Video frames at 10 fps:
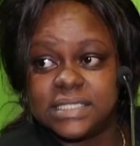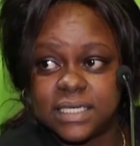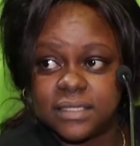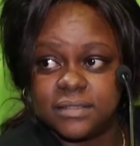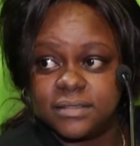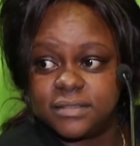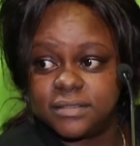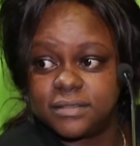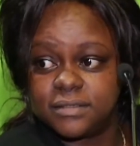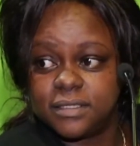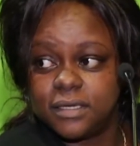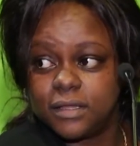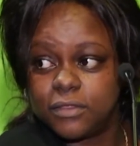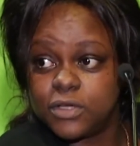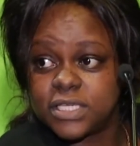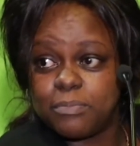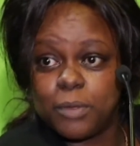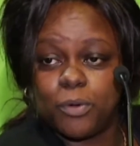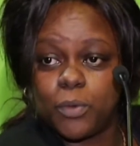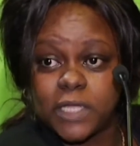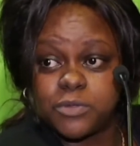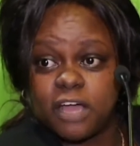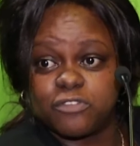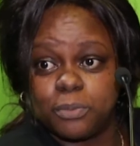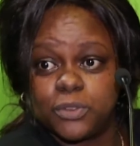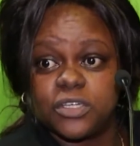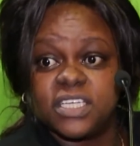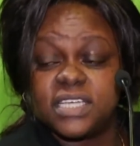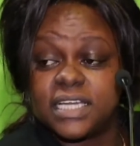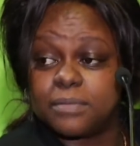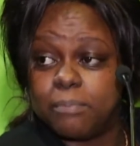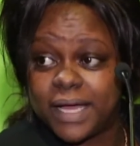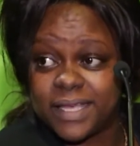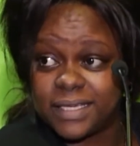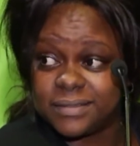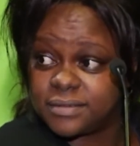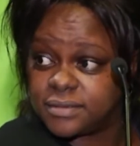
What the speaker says: deal. Those are people that we have to put on internet banking.